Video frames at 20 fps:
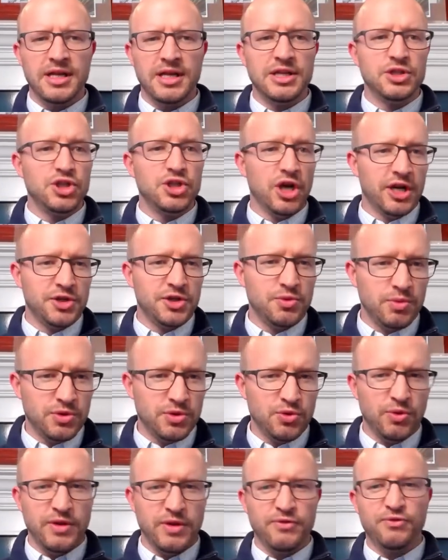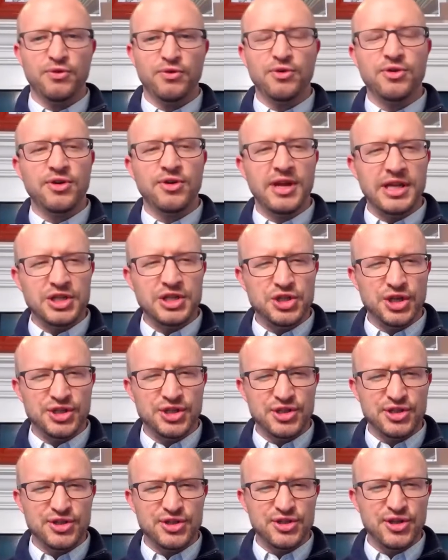in Joshua 24 and
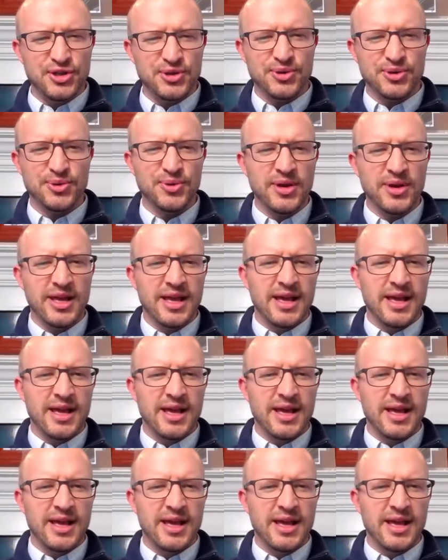Judges 2,